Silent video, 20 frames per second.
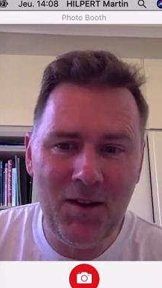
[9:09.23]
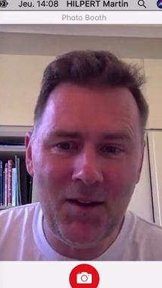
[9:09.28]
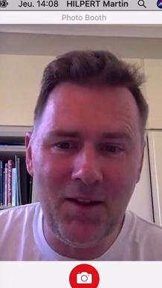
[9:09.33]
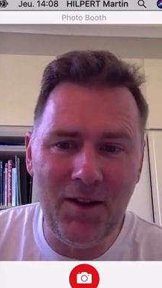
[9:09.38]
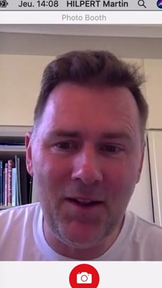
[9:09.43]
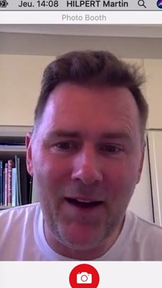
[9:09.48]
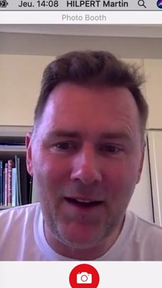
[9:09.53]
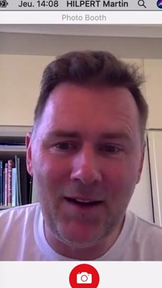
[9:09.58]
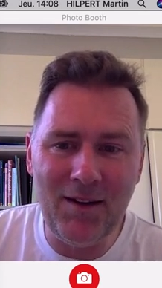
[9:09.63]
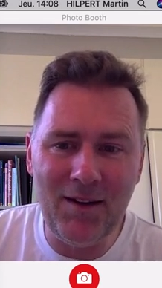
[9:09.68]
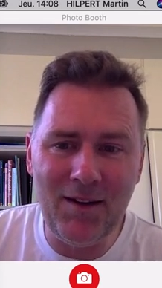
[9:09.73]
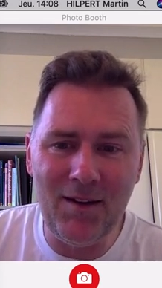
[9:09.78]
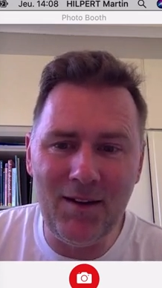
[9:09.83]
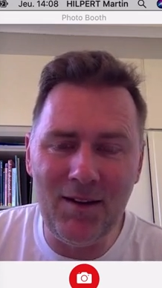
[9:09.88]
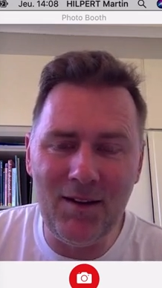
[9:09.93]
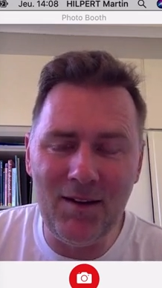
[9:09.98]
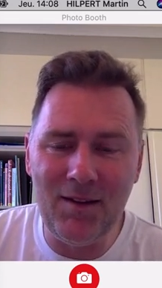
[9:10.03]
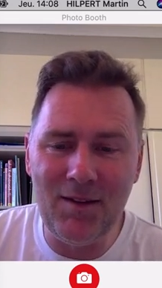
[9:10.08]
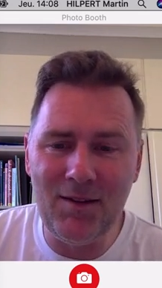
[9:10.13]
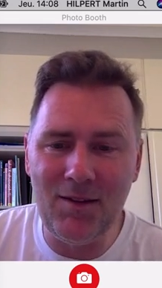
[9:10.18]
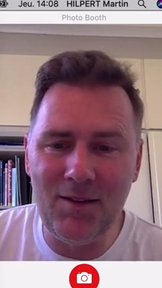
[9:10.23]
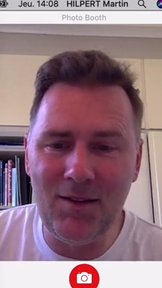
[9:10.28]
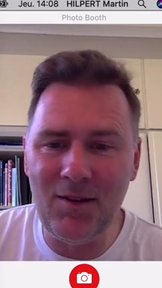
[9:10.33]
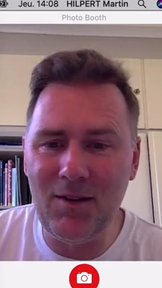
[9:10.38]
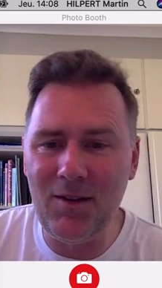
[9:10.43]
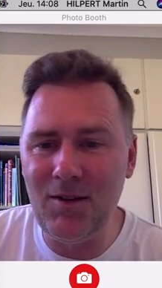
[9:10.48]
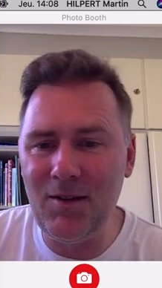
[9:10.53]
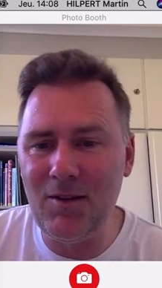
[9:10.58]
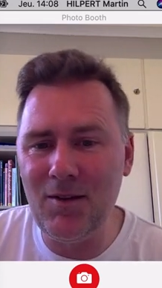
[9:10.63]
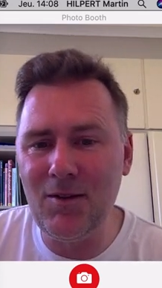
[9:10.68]
that is
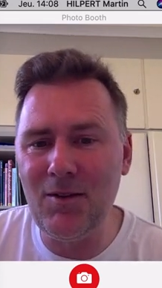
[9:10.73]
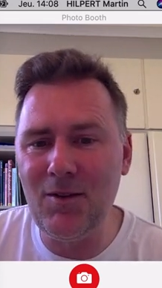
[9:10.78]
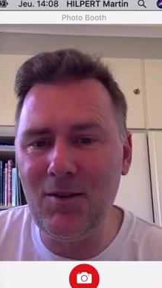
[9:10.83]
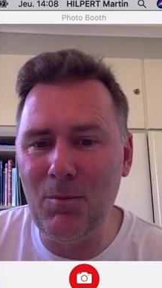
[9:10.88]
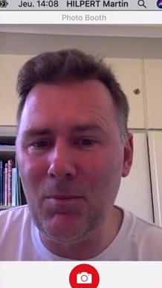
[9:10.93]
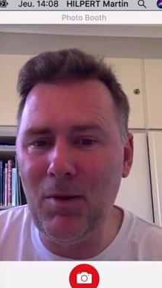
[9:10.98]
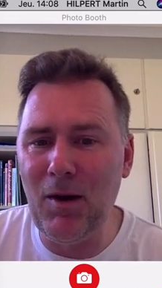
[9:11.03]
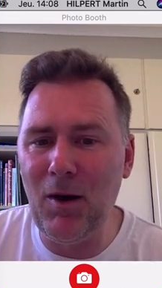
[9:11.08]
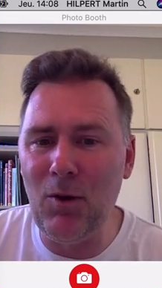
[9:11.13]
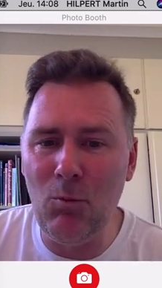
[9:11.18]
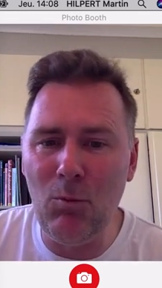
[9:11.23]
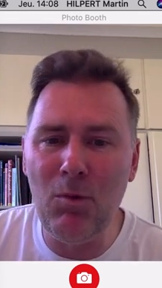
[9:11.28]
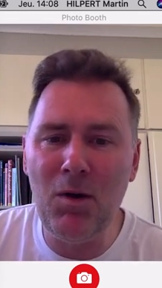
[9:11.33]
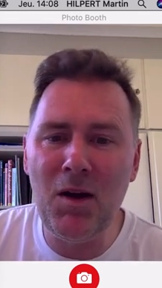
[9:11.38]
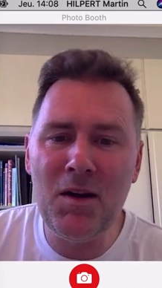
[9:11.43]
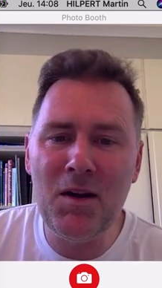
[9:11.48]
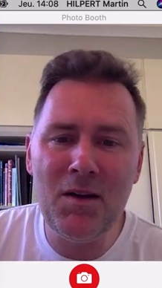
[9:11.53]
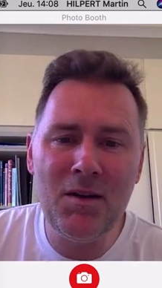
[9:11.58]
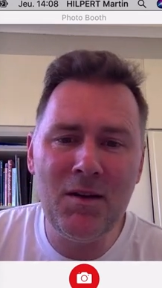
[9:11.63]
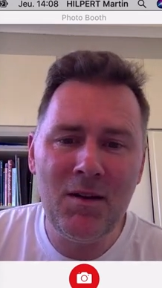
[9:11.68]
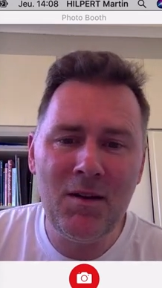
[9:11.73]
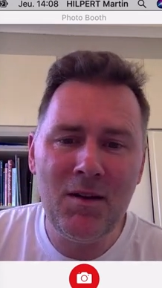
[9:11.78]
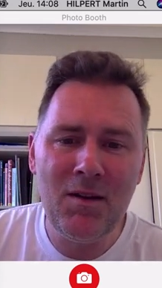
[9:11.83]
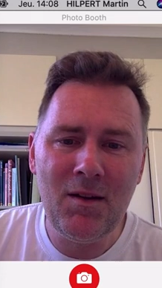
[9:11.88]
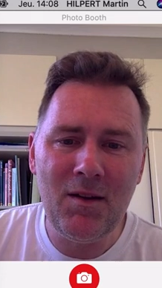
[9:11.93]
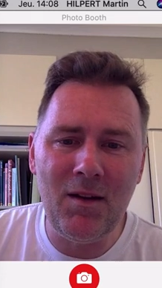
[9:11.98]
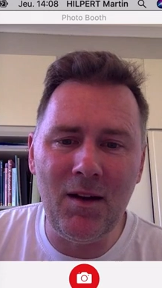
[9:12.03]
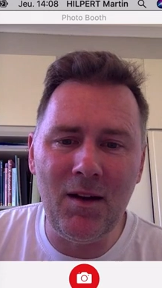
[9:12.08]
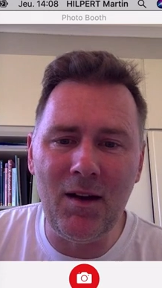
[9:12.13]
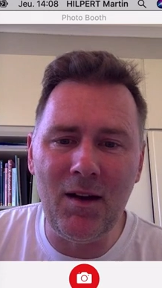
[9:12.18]
about one,
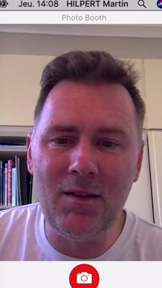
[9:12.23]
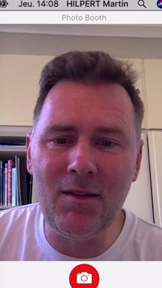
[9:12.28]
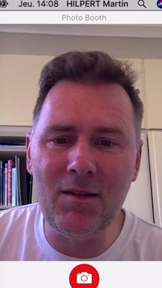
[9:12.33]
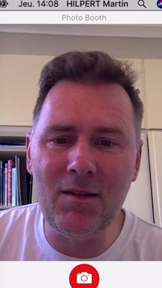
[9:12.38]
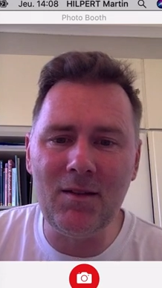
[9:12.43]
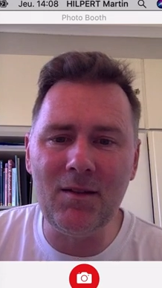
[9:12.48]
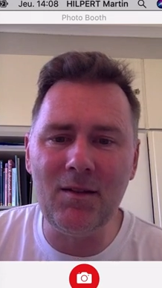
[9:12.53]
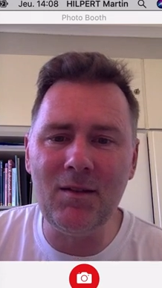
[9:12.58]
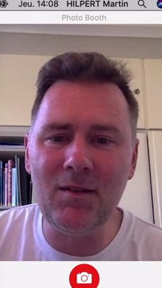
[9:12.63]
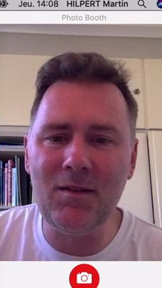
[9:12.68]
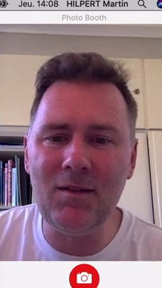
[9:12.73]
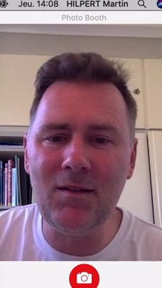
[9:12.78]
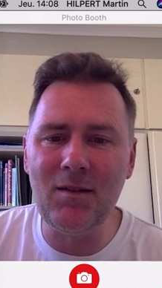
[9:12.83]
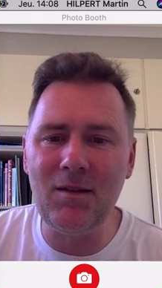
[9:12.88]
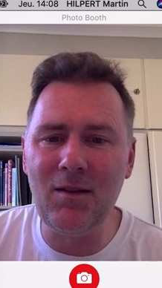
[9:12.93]
and this is